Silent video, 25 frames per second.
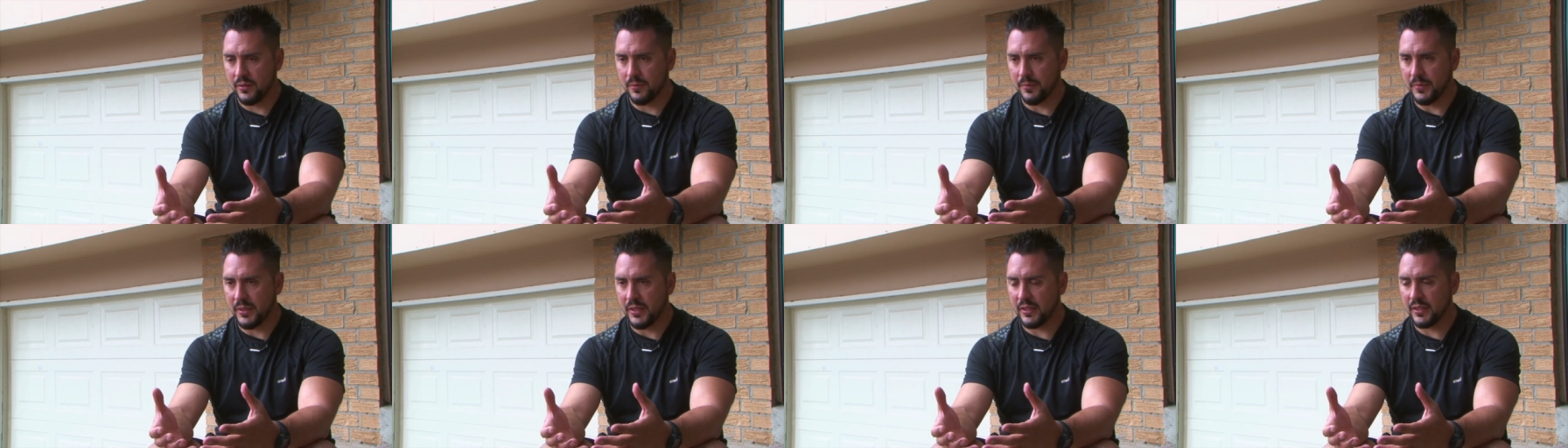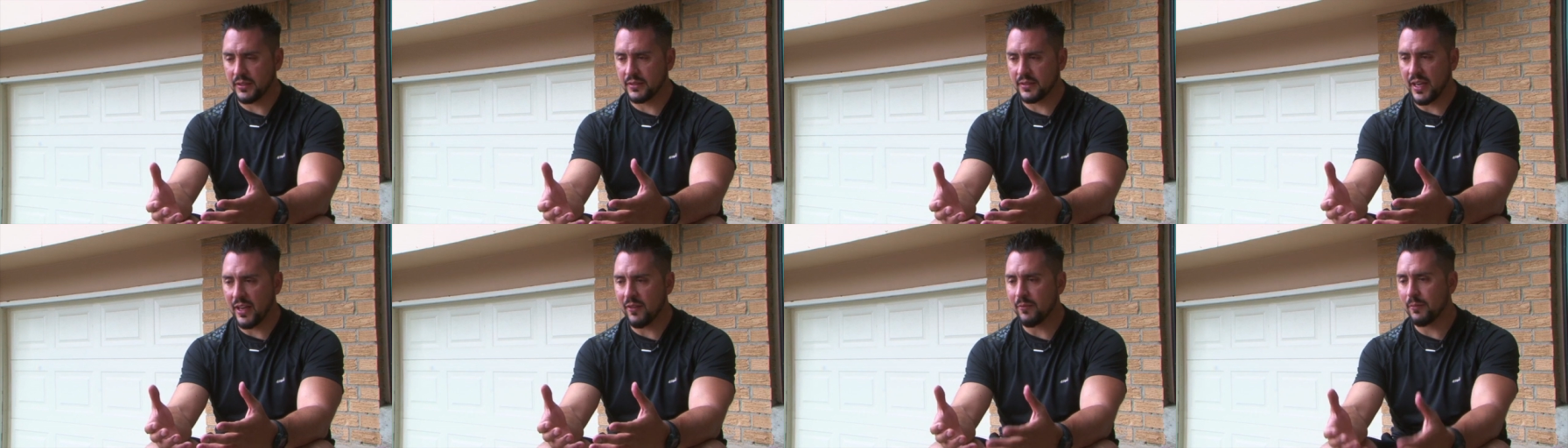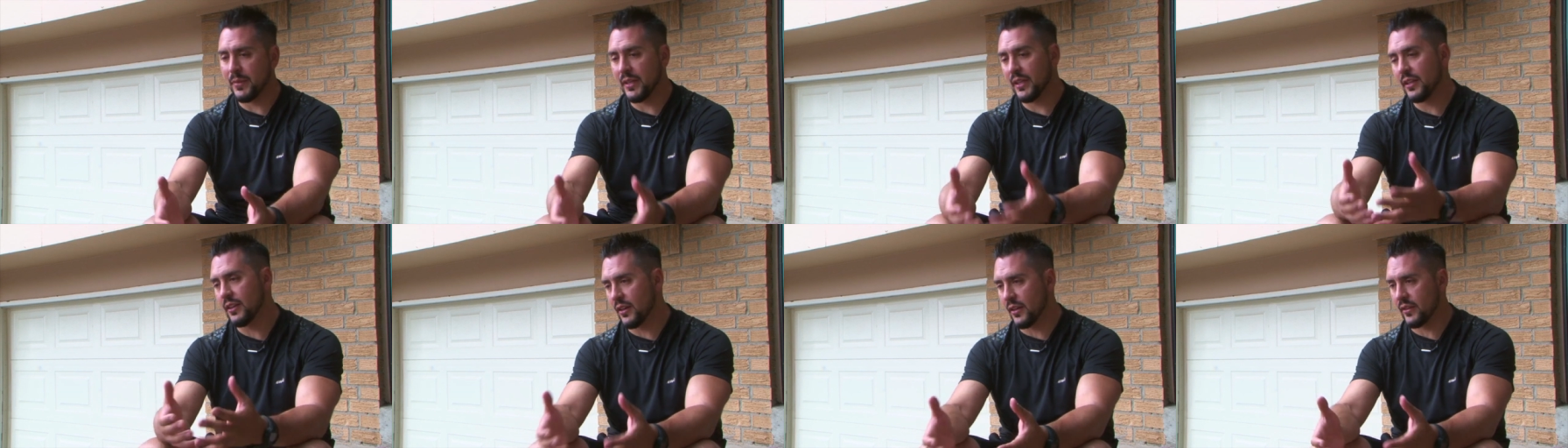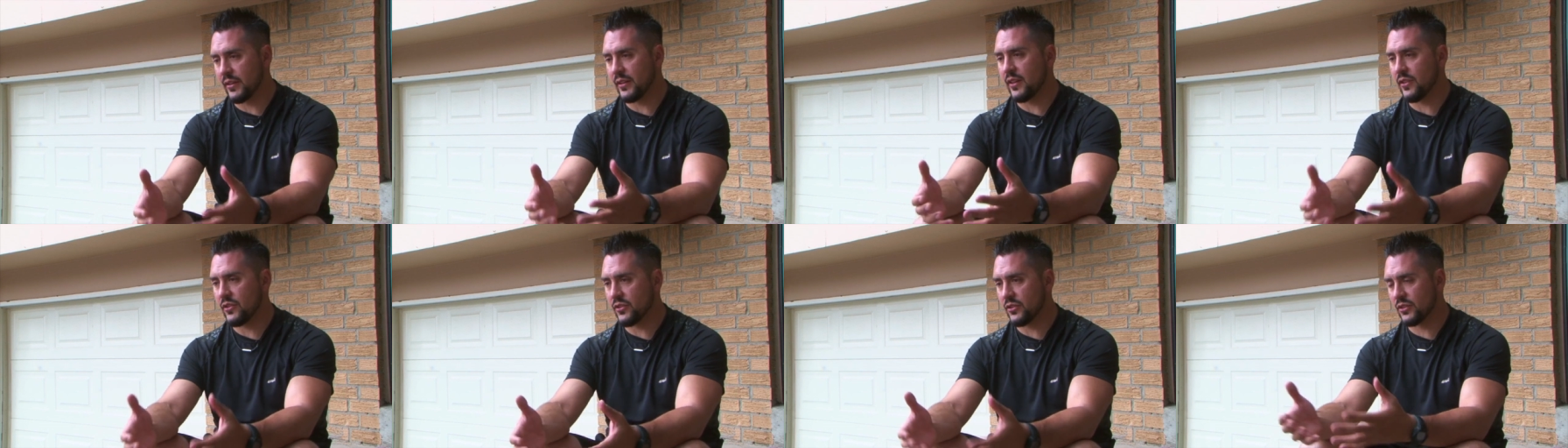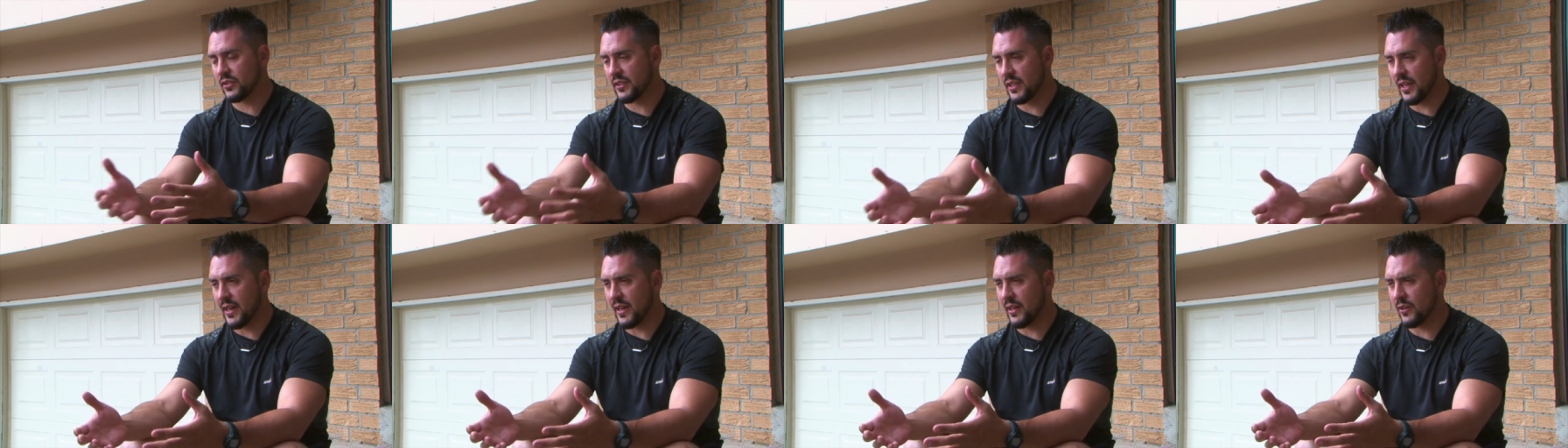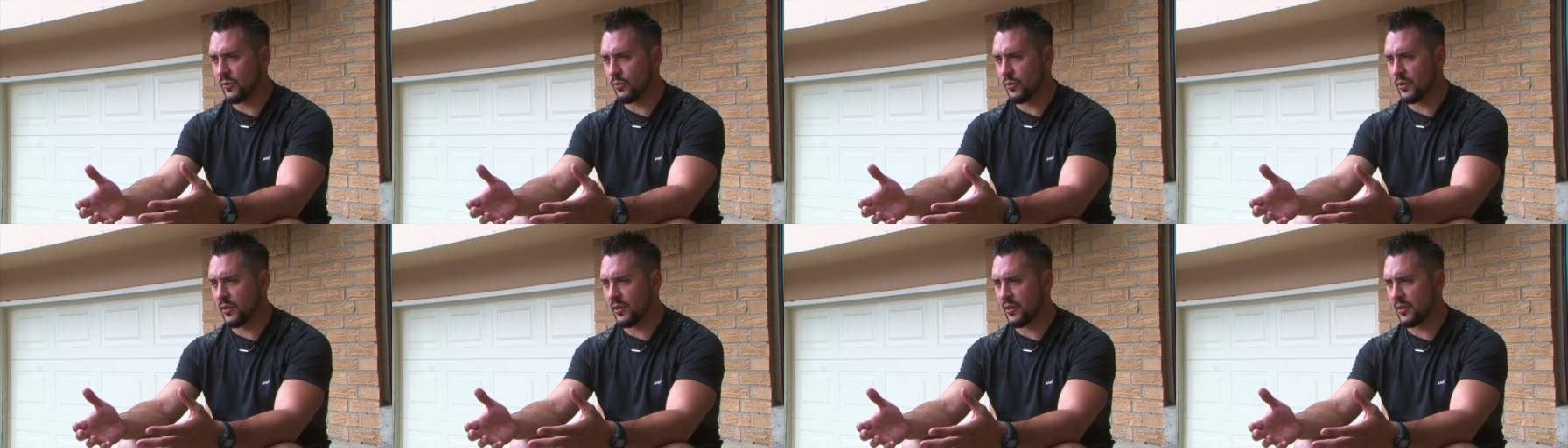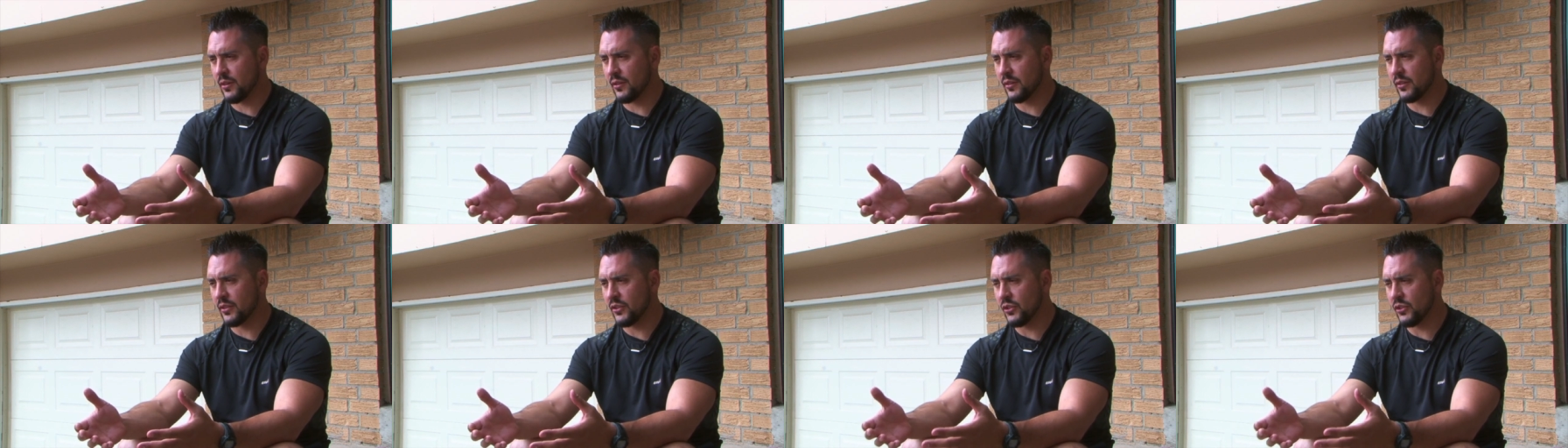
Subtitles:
Because I've been on the other side where